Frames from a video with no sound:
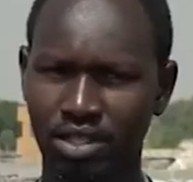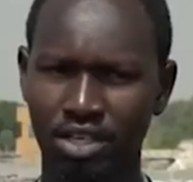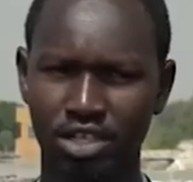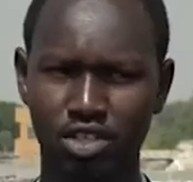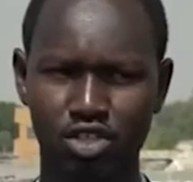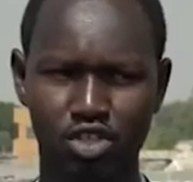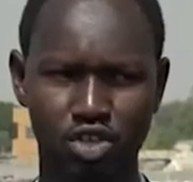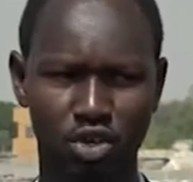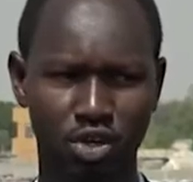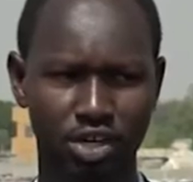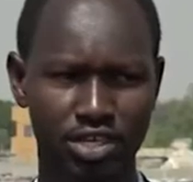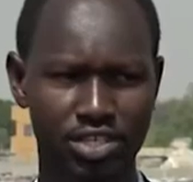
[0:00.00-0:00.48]

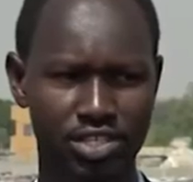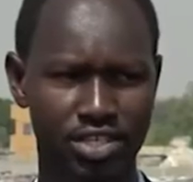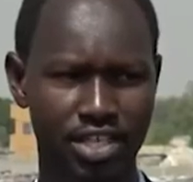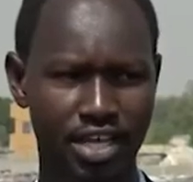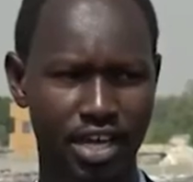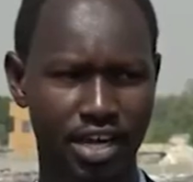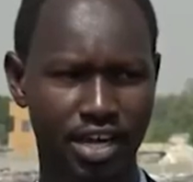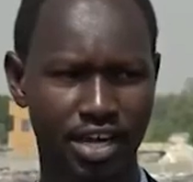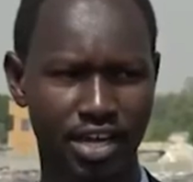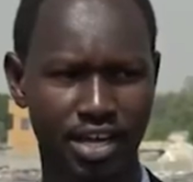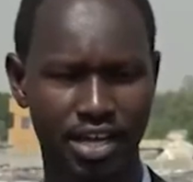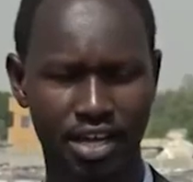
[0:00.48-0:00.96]
So is
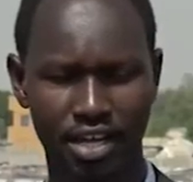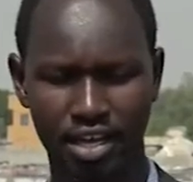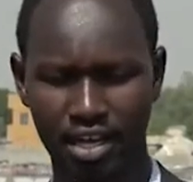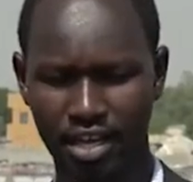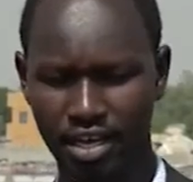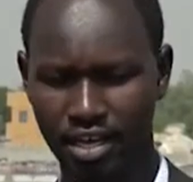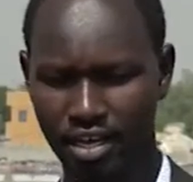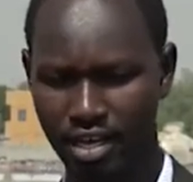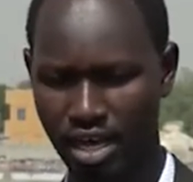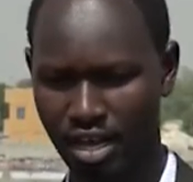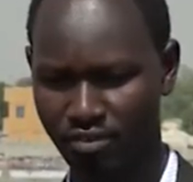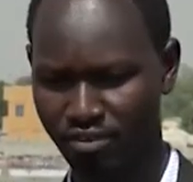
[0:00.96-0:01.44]

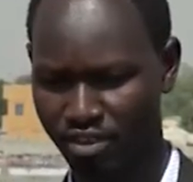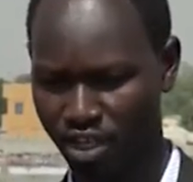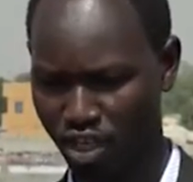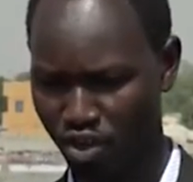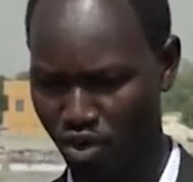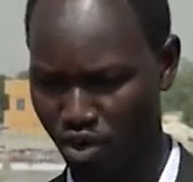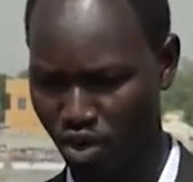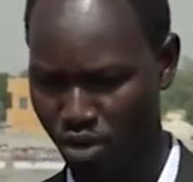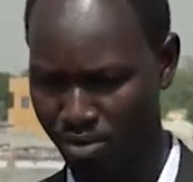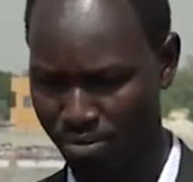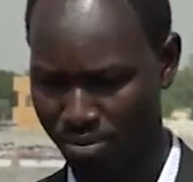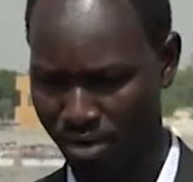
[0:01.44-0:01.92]
there, after
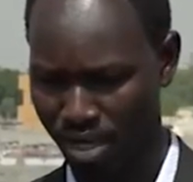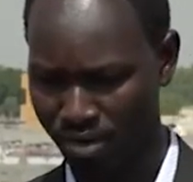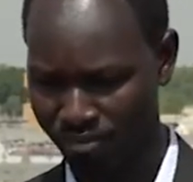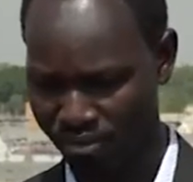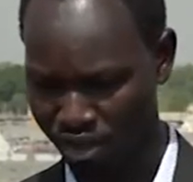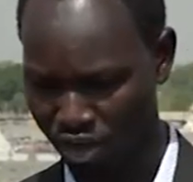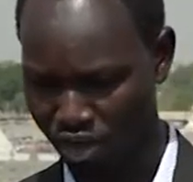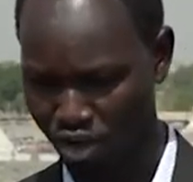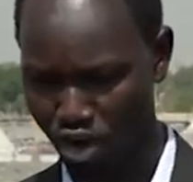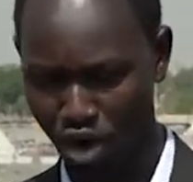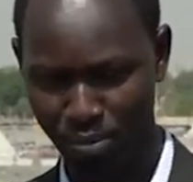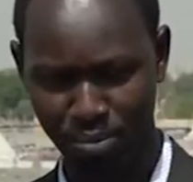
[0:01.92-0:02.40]
you
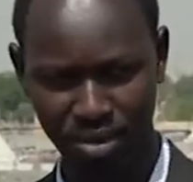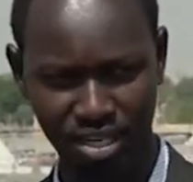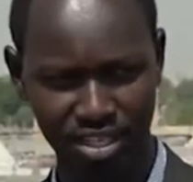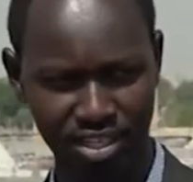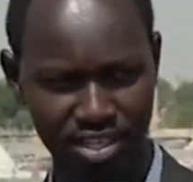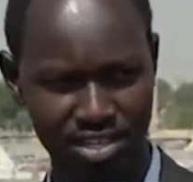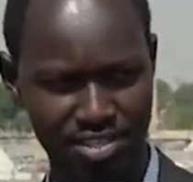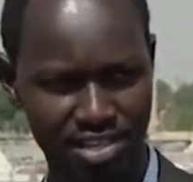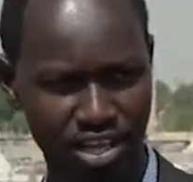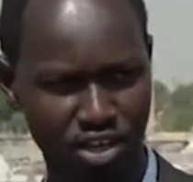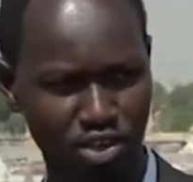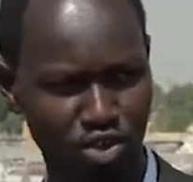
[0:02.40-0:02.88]
open
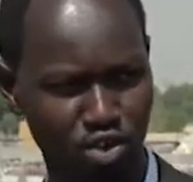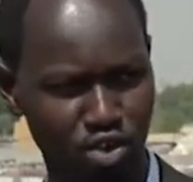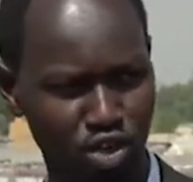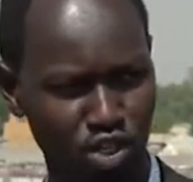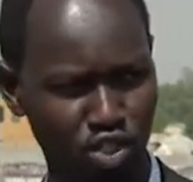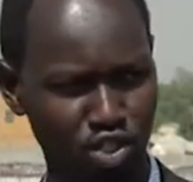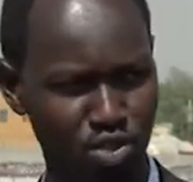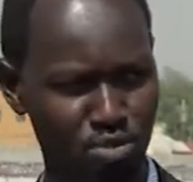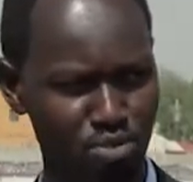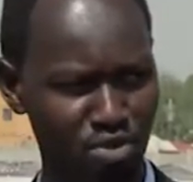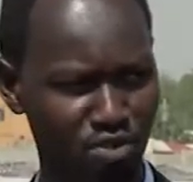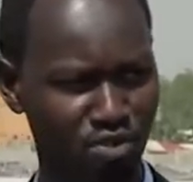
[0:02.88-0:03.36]
this, are you
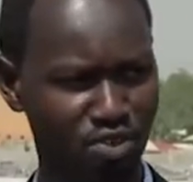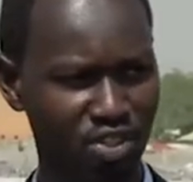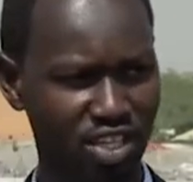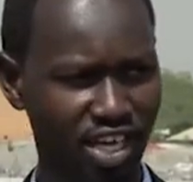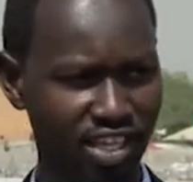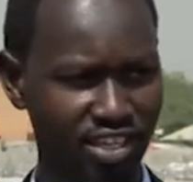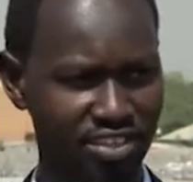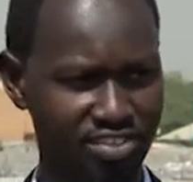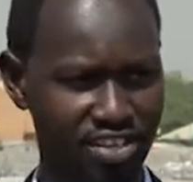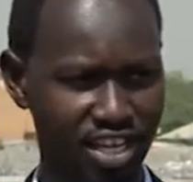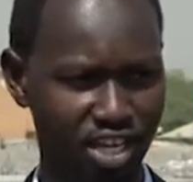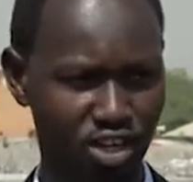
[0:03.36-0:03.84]
going to move to the
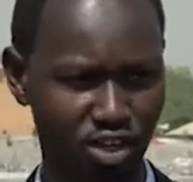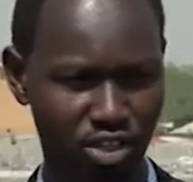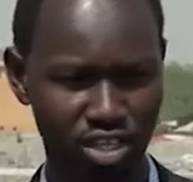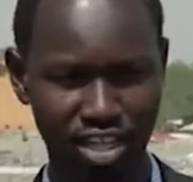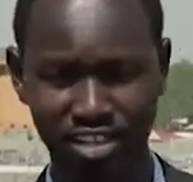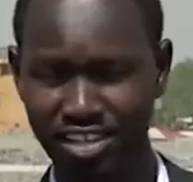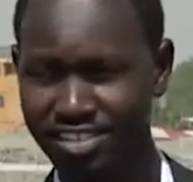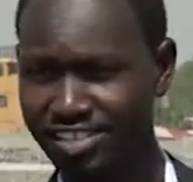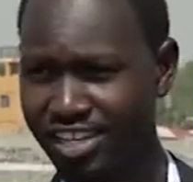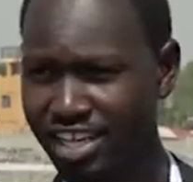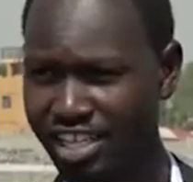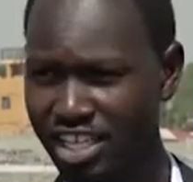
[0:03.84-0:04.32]
other side, or the
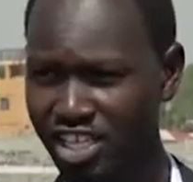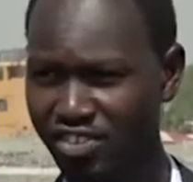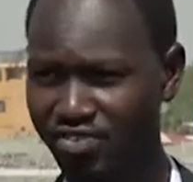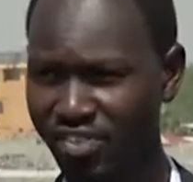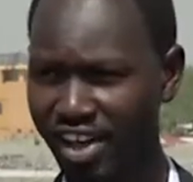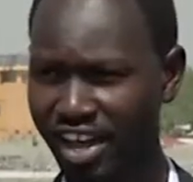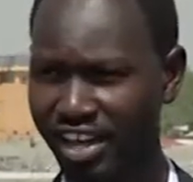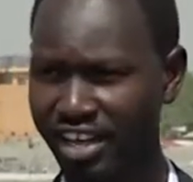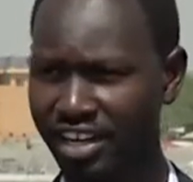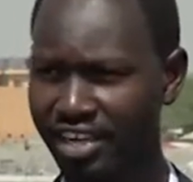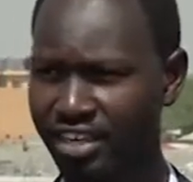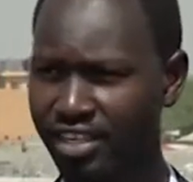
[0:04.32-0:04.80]
other side is
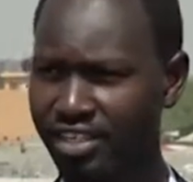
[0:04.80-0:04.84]
fine?